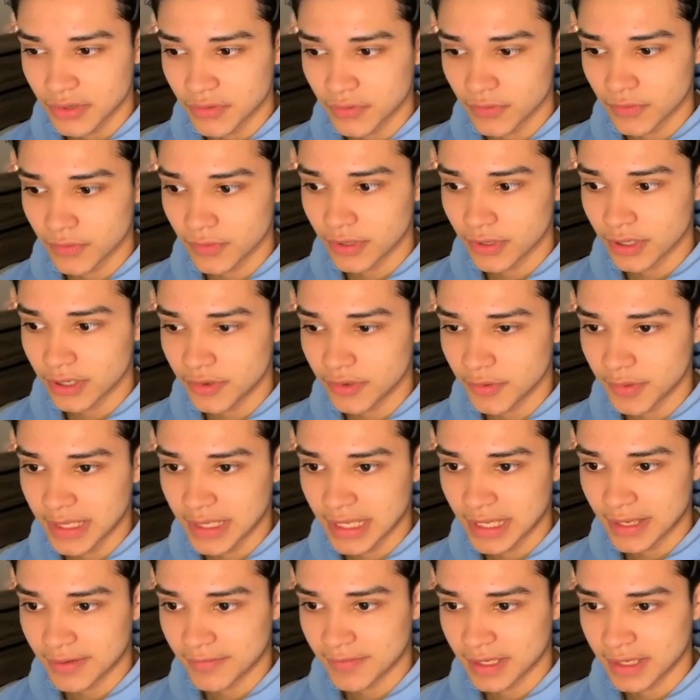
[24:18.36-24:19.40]
what do we
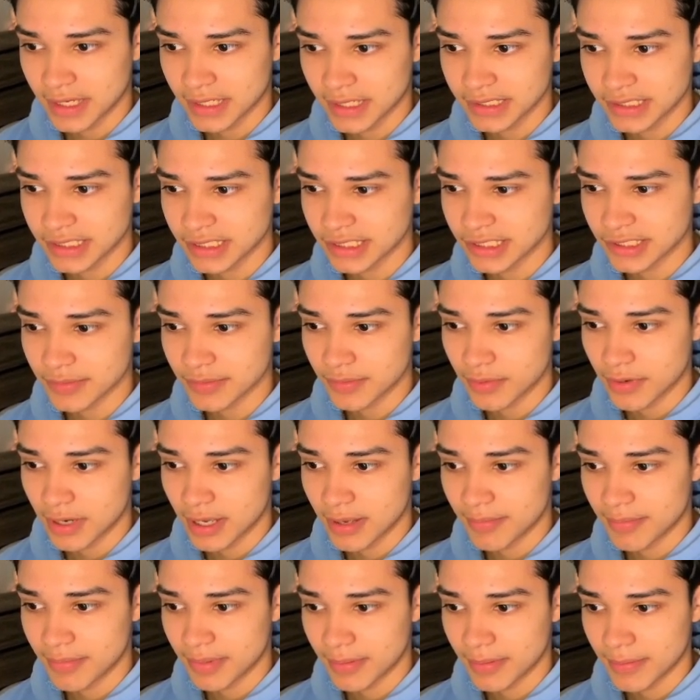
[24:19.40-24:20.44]
have next just to
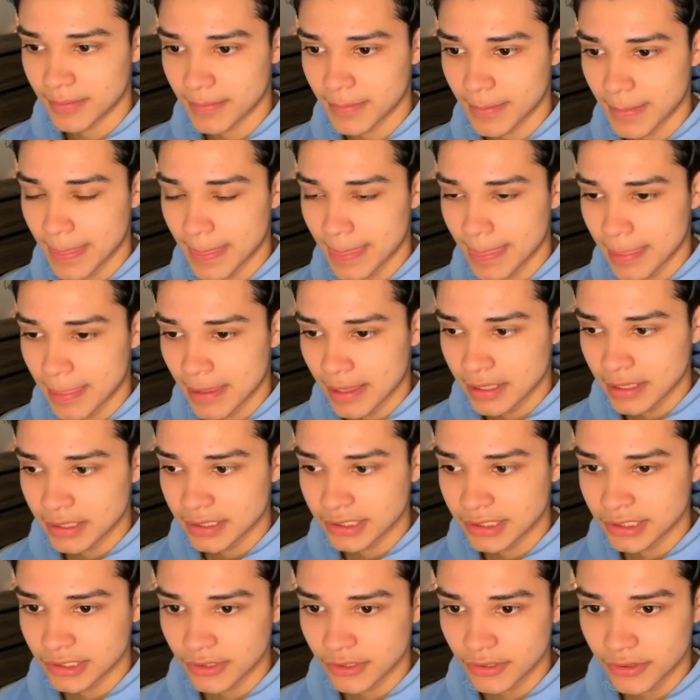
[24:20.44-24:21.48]
prep?
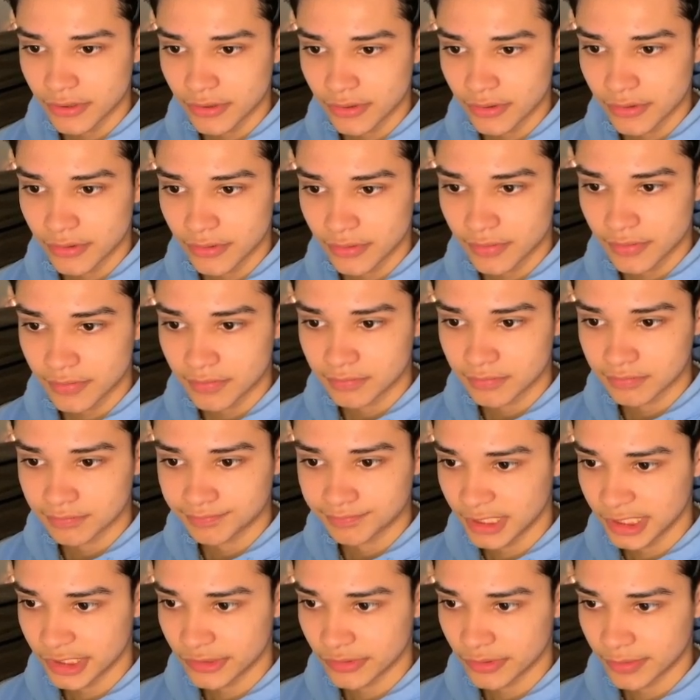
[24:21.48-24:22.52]
So
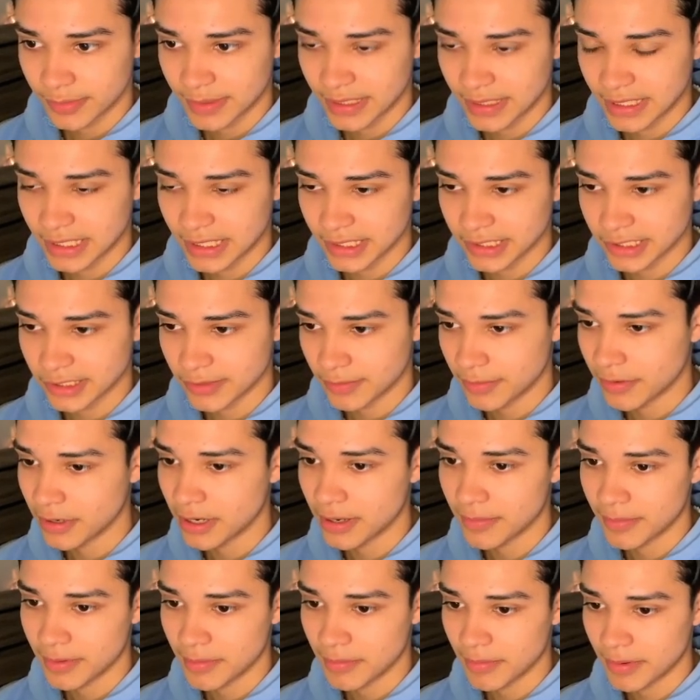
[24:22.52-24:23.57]
this would be nice to
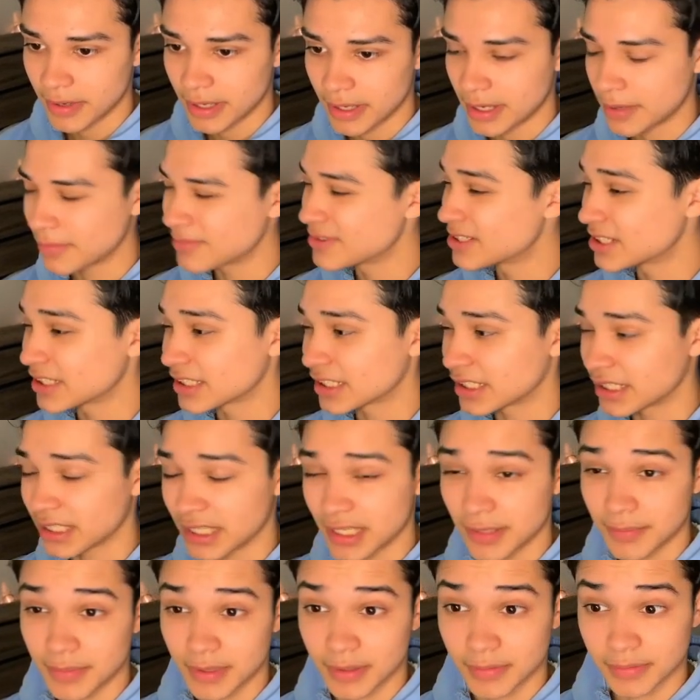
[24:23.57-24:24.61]
prep, but I'm just gonna
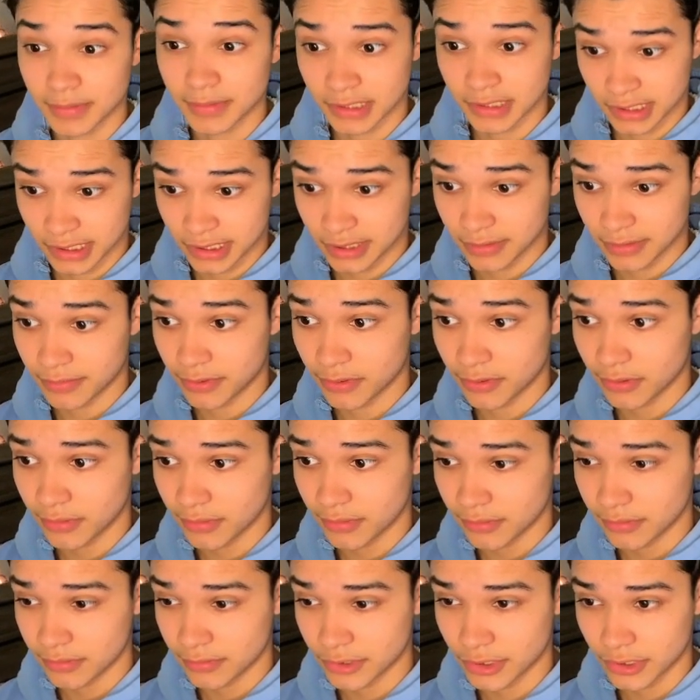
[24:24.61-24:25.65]
keep them simple,
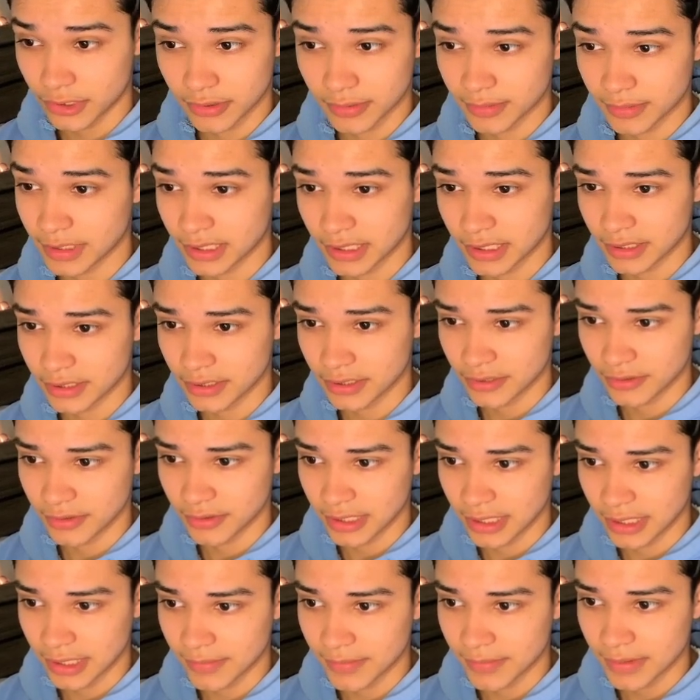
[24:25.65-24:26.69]
so I'm not gonna do
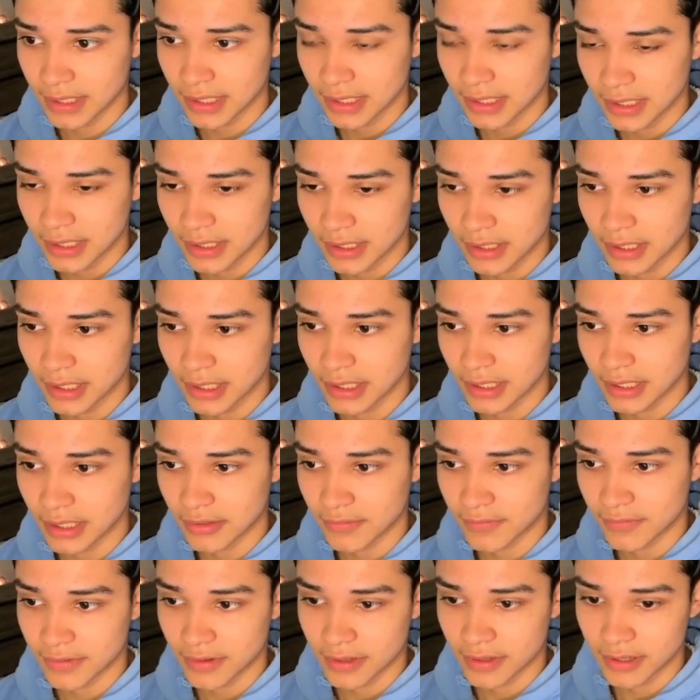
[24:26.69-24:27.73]
that. Okay, now
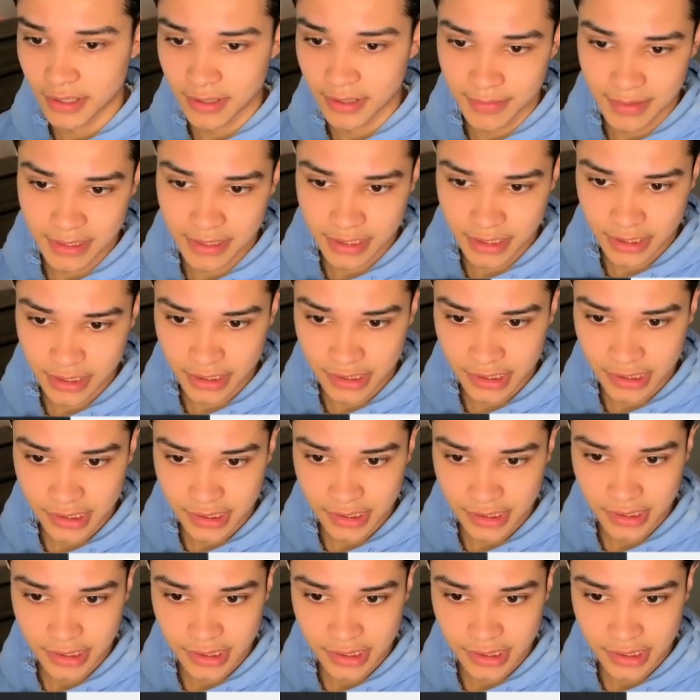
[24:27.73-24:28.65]
for our images,